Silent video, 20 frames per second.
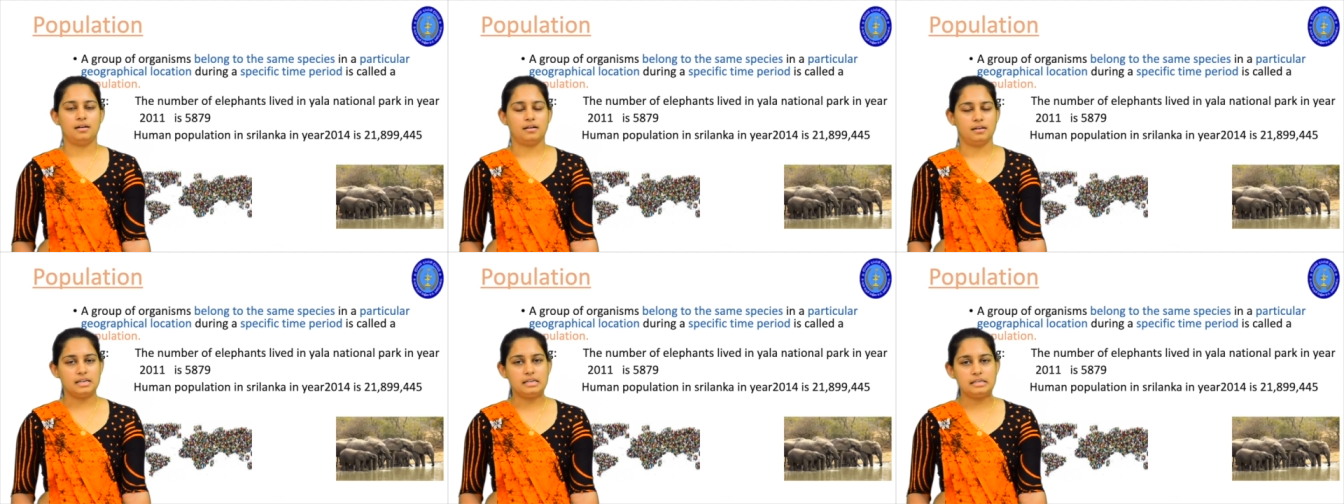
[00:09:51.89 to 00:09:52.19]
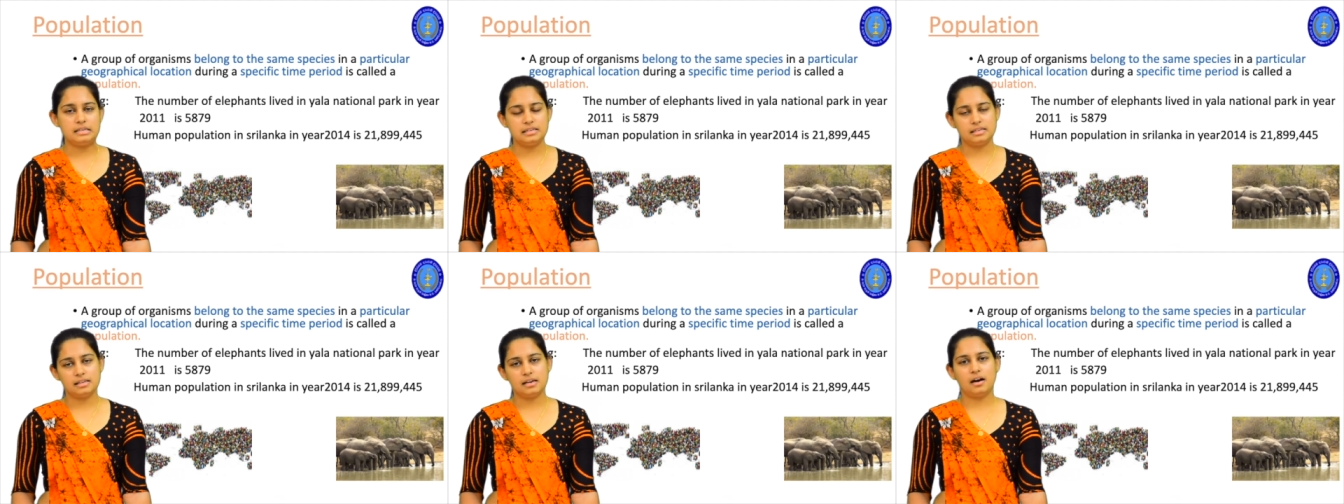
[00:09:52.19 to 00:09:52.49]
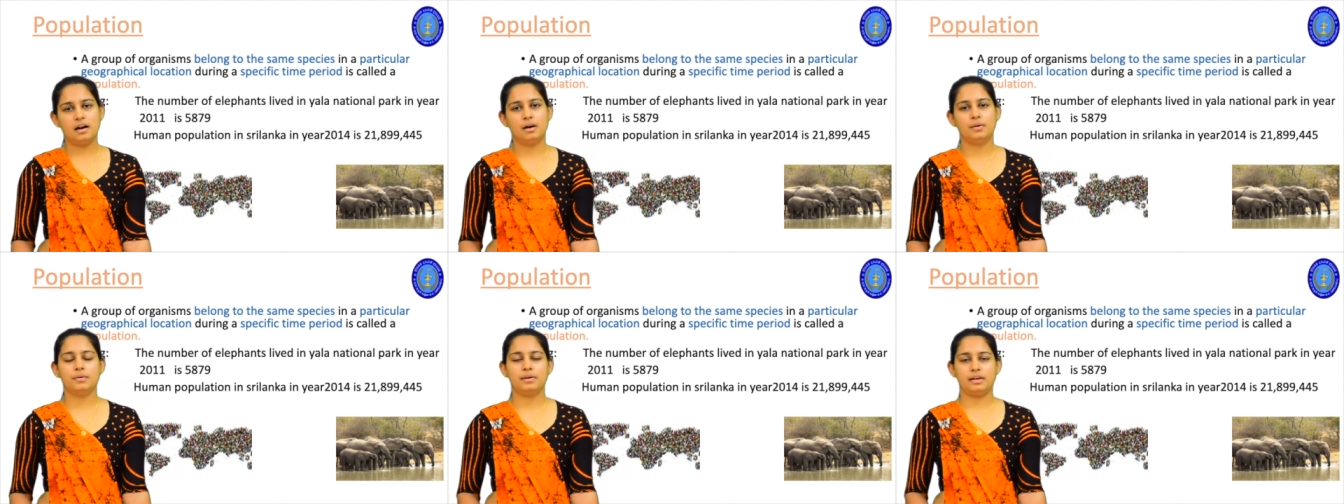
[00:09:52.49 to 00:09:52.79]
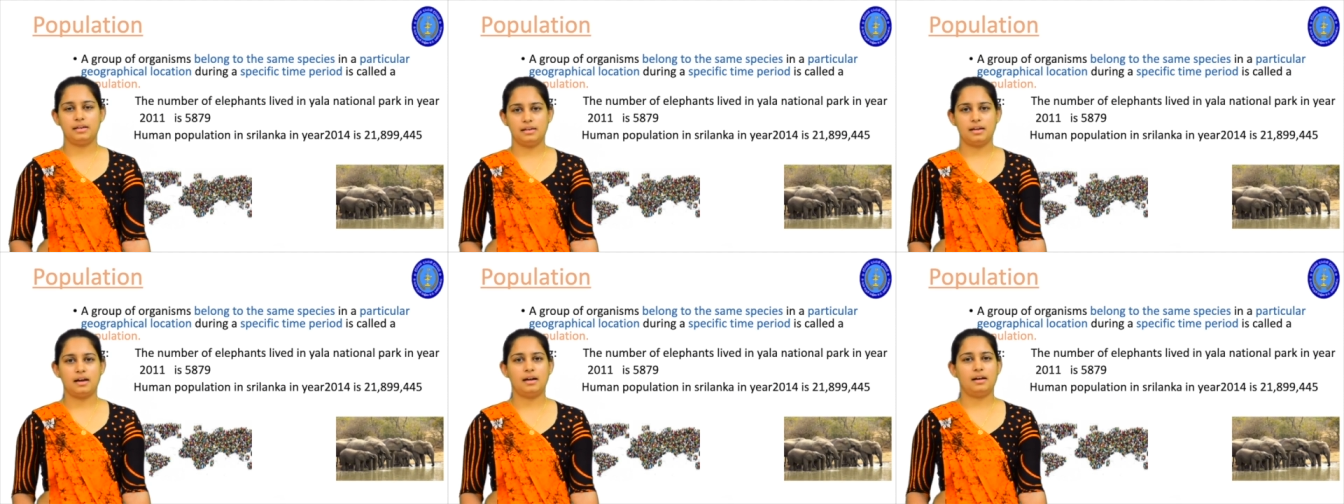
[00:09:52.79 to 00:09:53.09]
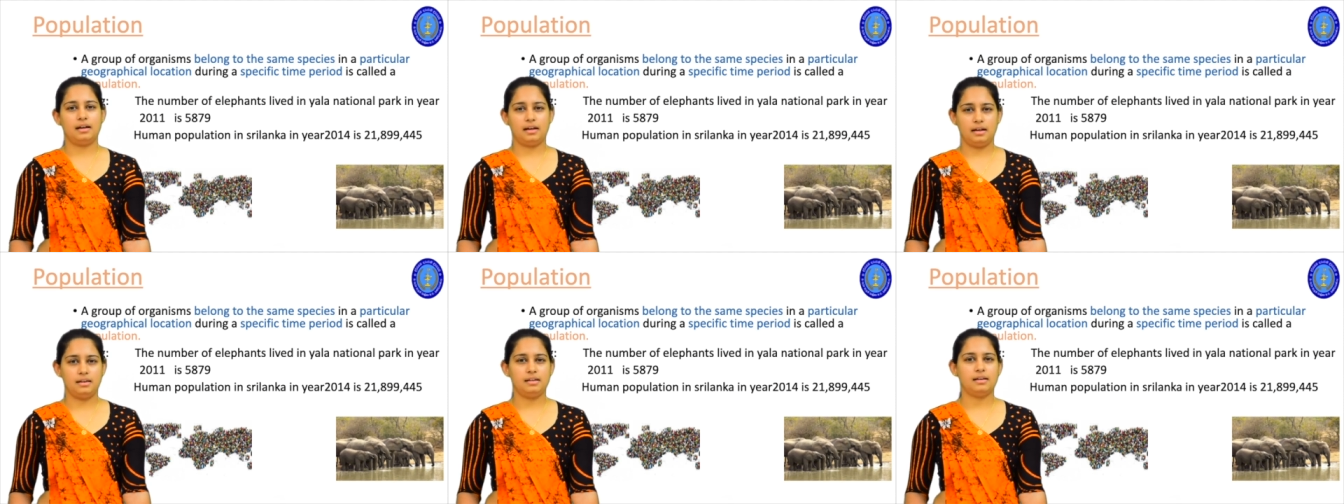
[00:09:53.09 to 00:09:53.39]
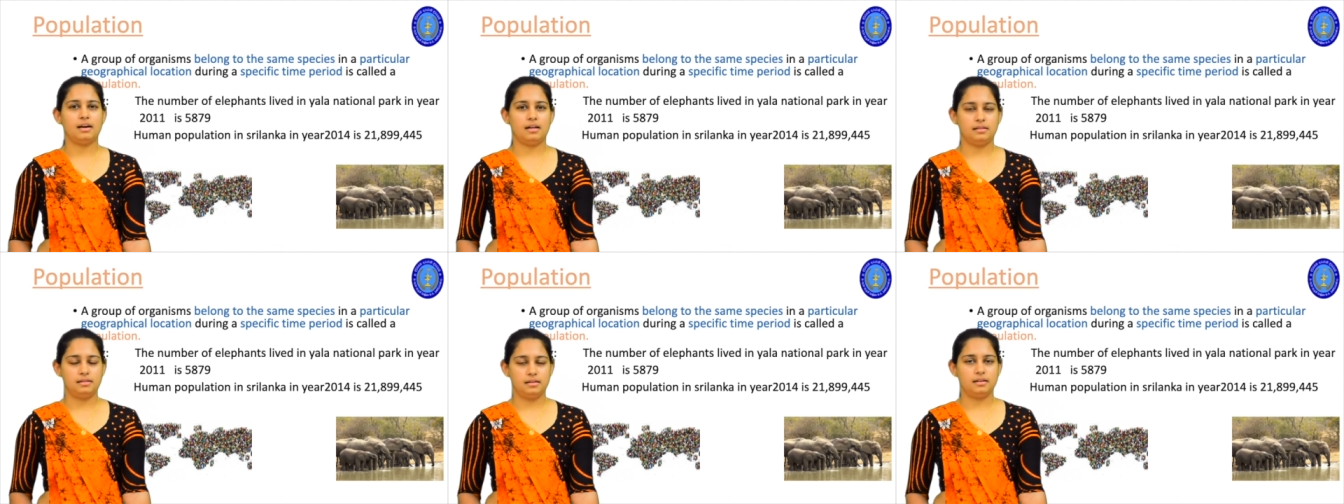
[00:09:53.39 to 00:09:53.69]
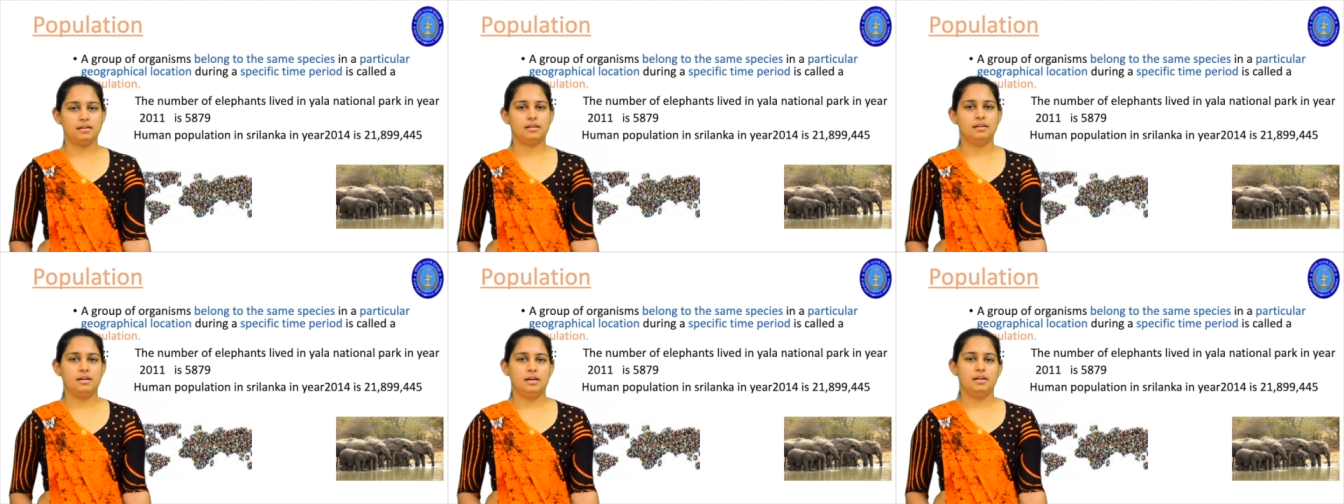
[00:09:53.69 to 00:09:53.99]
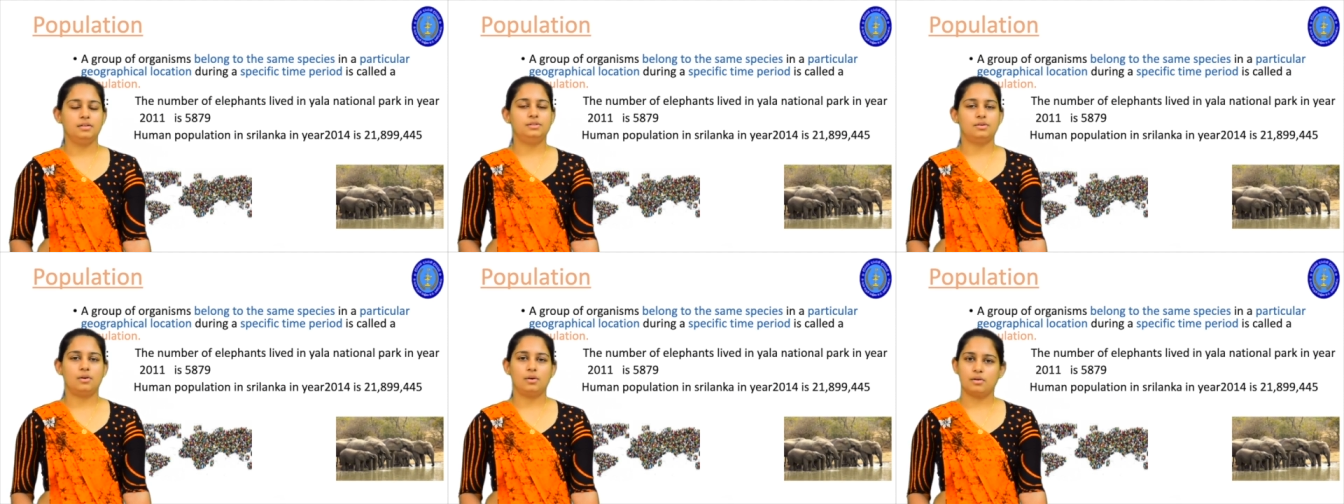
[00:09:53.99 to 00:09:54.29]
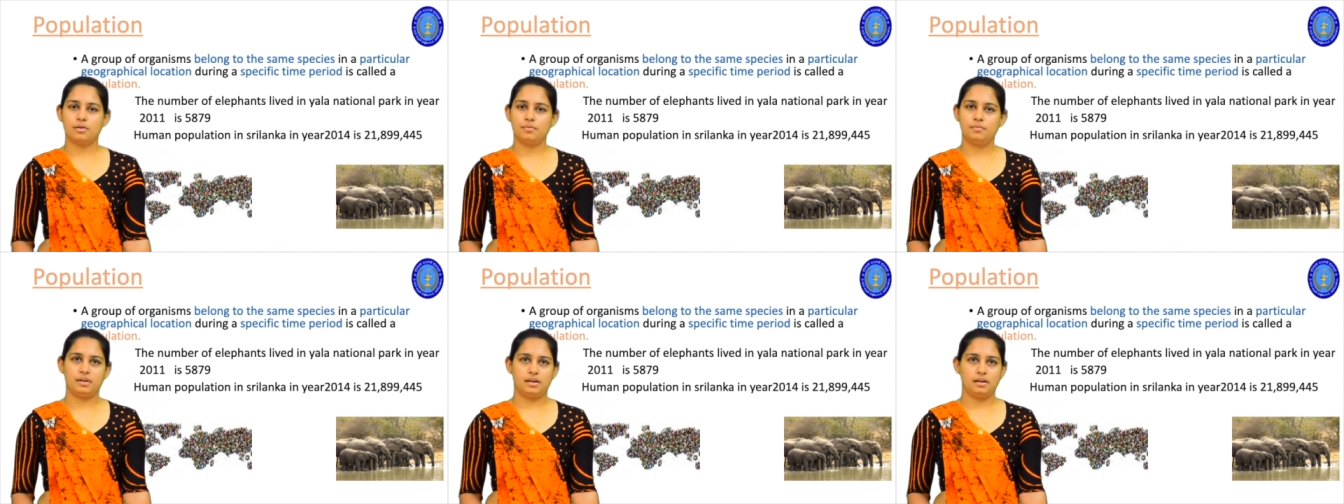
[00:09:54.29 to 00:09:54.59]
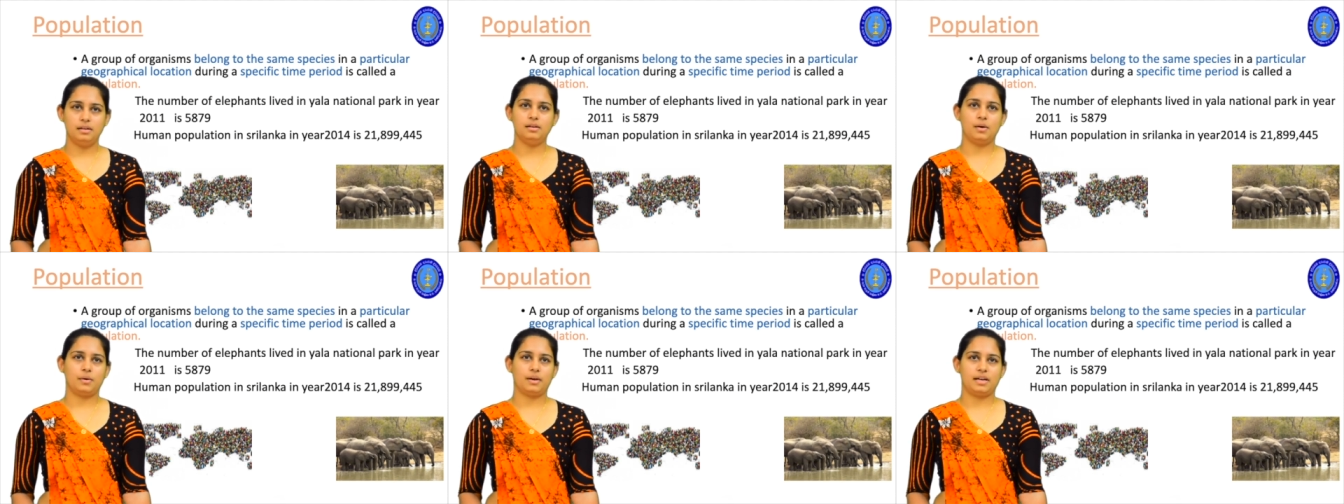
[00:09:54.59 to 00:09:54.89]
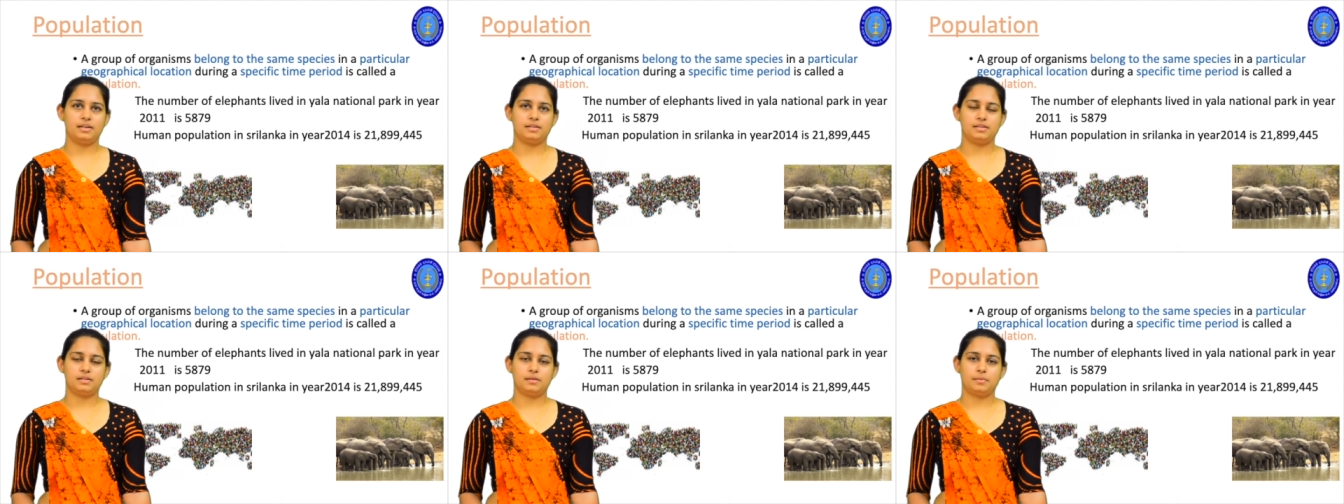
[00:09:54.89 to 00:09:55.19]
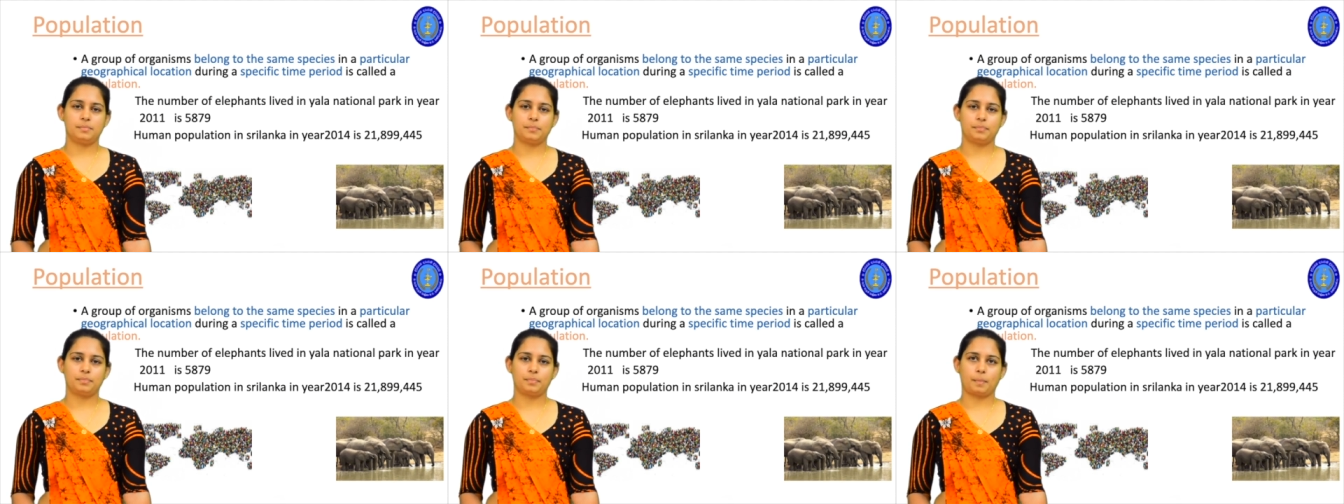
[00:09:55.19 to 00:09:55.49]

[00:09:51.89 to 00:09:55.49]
uh, India or in uh, any other geographical location.